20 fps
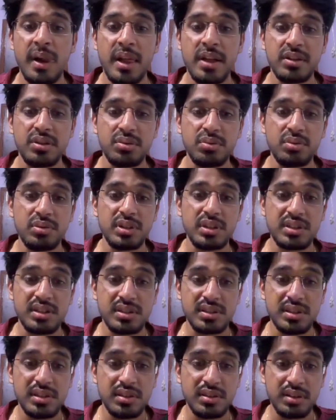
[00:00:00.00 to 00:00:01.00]
So this
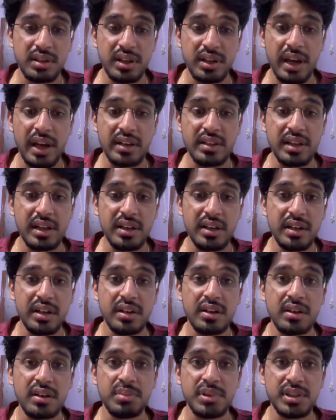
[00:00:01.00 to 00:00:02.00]
is the exact
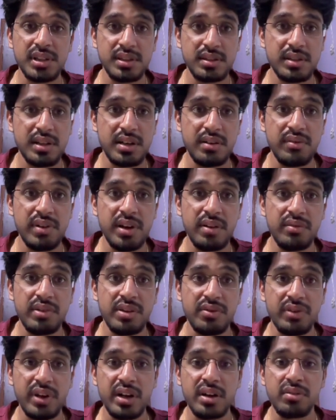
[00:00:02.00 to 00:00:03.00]
error message that we have
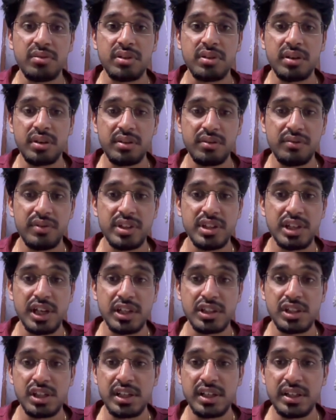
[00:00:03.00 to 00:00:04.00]
defined over here, which
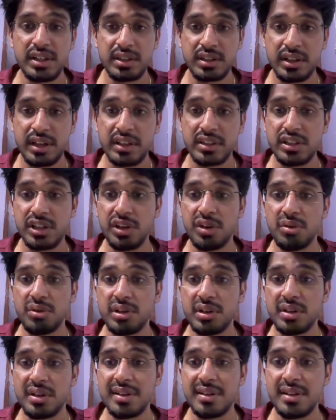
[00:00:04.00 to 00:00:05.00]
actually
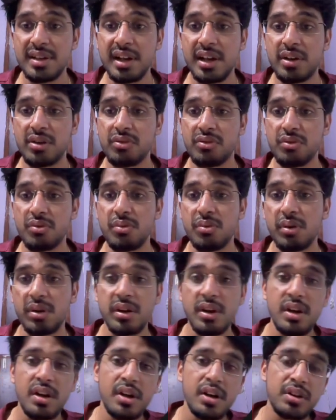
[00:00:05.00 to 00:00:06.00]
executed this line of code.
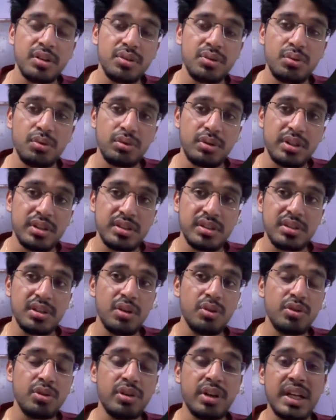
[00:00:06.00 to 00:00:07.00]
So this is
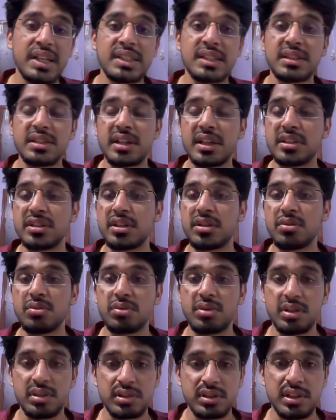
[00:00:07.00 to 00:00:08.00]
how you can just
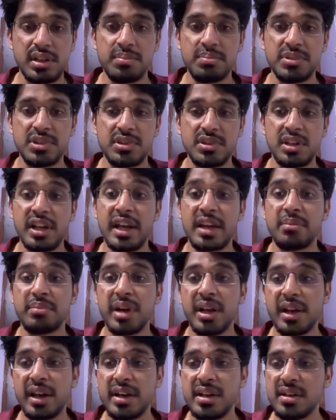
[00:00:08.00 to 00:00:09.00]
execute steps line
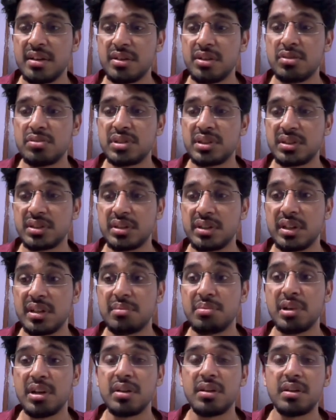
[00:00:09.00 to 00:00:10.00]
by line using the
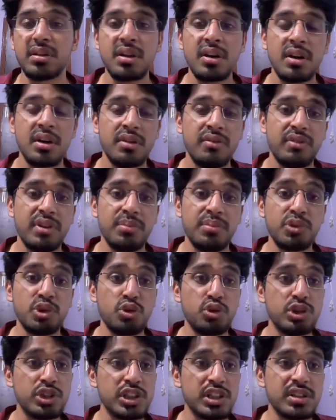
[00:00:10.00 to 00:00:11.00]
debugger from
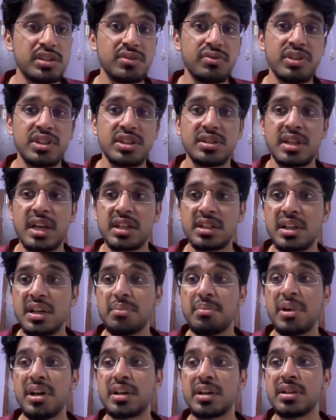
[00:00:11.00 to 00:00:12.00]
Node.js, which is
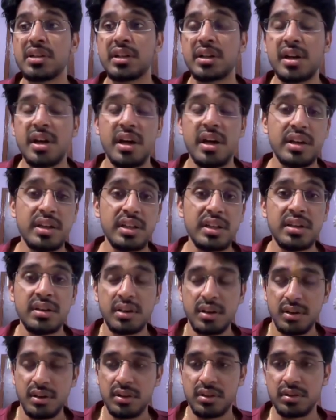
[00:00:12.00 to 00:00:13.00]
actually built in any
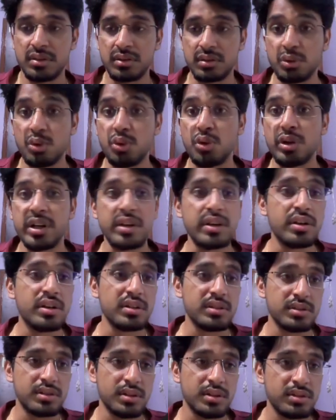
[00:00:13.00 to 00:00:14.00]
code
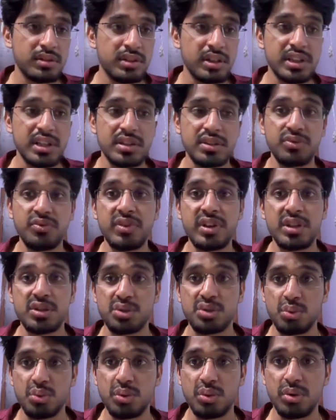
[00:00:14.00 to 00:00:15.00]
editors such as
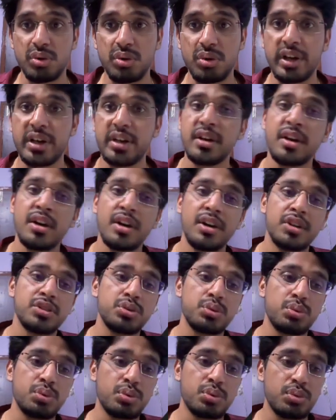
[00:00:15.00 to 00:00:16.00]
VS Code. All right,
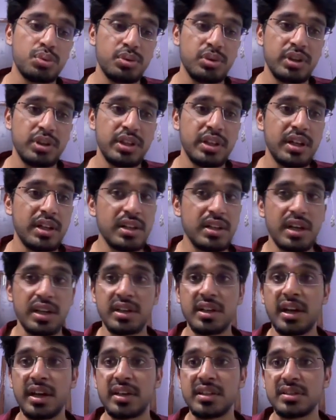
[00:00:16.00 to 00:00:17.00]
so yeah, I
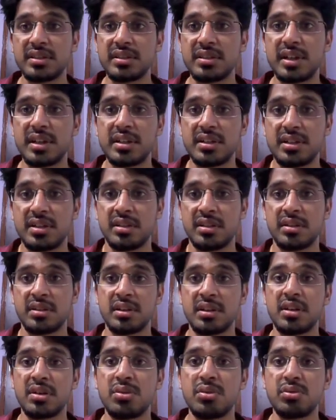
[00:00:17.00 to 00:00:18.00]
guess that
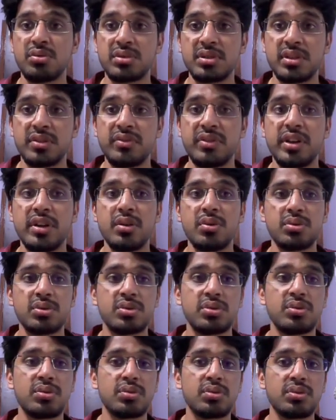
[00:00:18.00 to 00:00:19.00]
concludes the video.
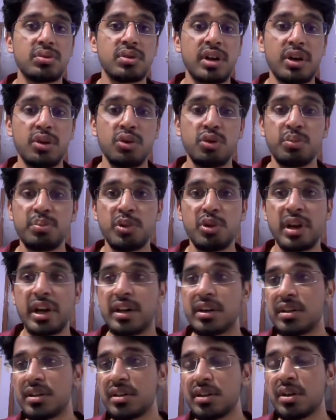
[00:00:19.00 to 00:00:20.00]
So I hope you
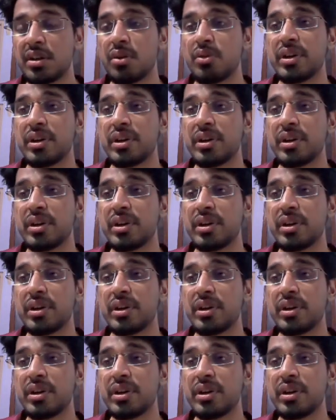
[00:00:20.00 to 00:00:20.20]
liked it, how